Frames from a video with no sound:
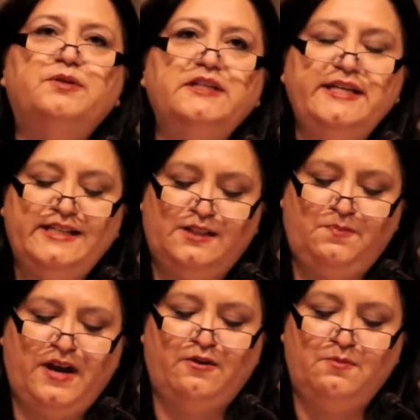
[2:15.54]

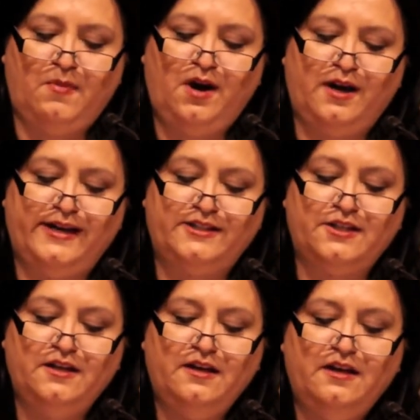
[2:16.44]
please bear in mind
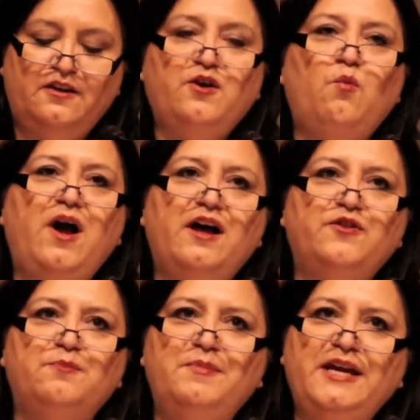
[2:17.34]
that
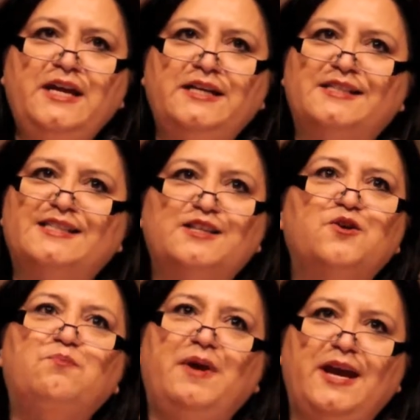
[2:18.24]
while the means
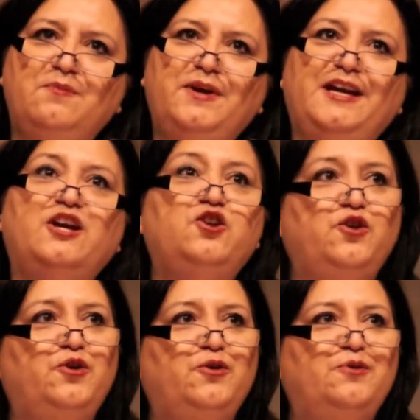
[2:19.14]
may be
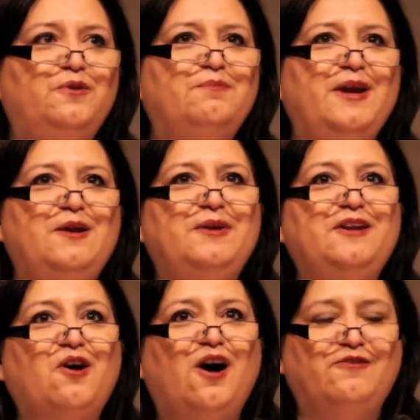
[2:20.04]
new, may be
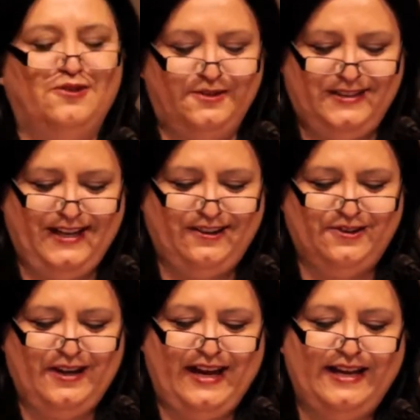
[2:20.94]
novel, the
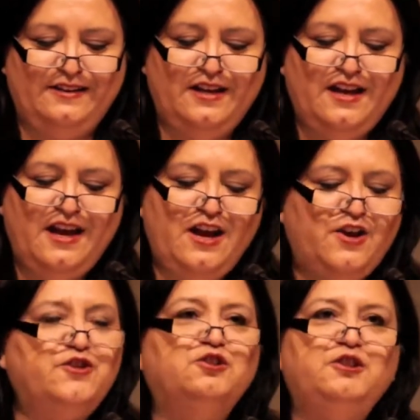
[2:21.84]
internet,
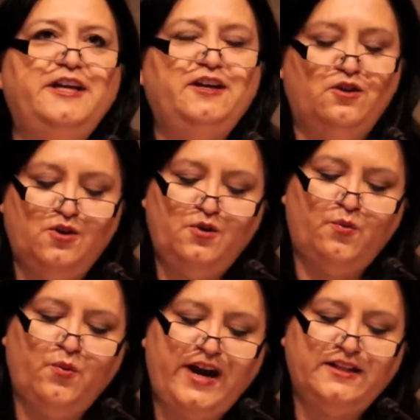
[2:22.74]
the
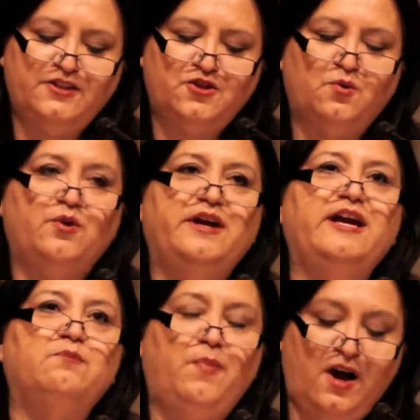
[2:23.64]
legal,
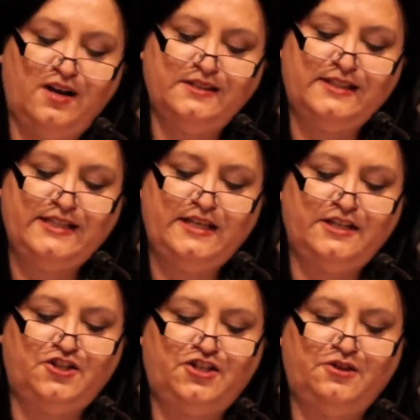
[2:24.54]
regulatory, and policy
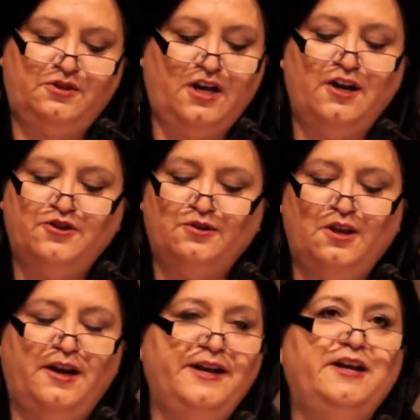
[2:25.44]
issues
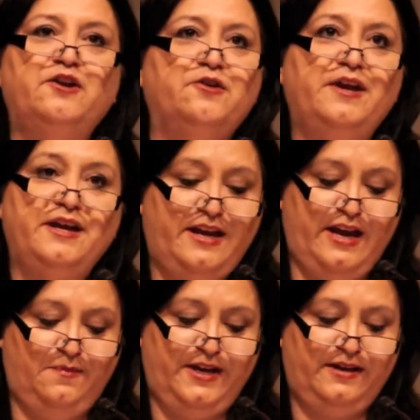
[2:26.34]
underlying internet
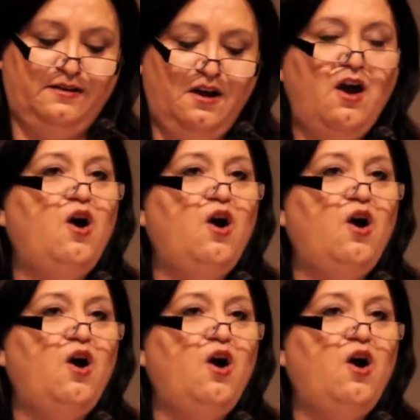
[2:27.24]
gaming